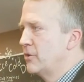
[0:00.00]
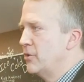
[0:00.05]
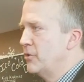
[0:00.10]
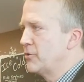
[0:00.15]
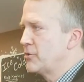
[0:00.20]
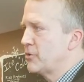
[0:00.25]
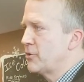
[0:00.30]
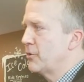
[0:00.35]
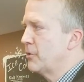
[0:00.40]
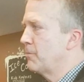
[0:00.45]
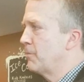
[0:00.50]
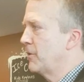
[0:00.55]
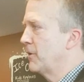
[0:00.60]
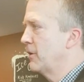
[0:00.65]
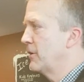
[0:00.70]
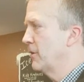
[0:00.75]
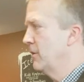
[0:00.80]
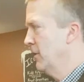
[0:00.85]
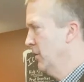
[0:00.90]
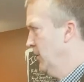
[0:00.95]

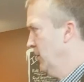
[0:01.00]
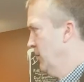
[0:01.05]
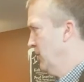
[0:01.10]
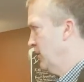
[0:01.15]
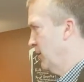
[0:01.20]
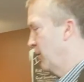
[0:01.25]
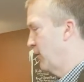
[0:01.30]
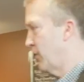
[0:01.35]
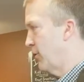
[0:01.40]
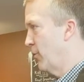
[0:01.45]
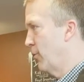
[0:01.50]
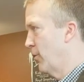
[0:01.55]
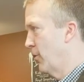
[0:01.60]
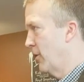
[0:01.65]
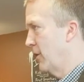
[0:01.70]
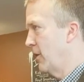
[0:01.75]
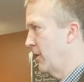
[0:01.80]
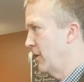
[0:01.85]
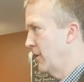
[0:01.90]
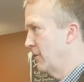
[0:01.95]
usurping
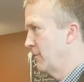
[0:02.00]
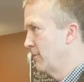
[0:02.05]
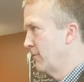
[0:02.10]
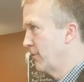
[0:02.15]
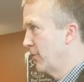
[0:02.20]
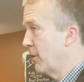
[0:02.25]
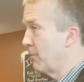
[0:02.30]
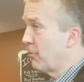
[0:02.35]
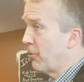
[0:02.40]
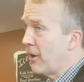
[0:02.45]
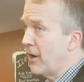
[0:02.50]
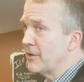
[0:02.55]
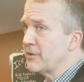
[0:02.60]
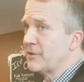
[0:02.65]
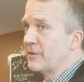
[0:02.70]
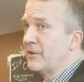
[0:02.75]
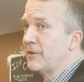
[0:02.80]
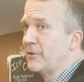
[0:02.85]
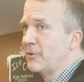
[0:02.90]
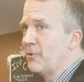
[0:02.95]
authority,
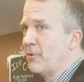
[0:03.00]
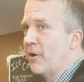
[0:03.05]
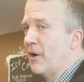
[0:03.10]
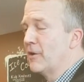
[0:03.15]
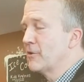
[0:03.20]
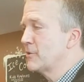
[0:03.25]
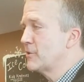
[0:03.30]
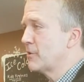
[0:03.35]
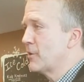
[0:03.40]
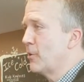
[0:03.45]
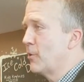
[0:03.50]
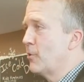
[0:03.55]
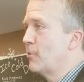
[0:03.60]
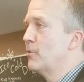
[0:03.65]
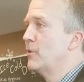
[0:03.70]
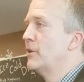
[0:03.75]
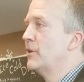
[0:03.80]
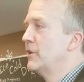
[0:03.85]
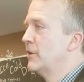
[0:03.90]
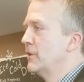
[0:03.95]
president who
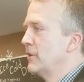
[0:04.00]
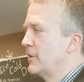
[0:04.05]
also,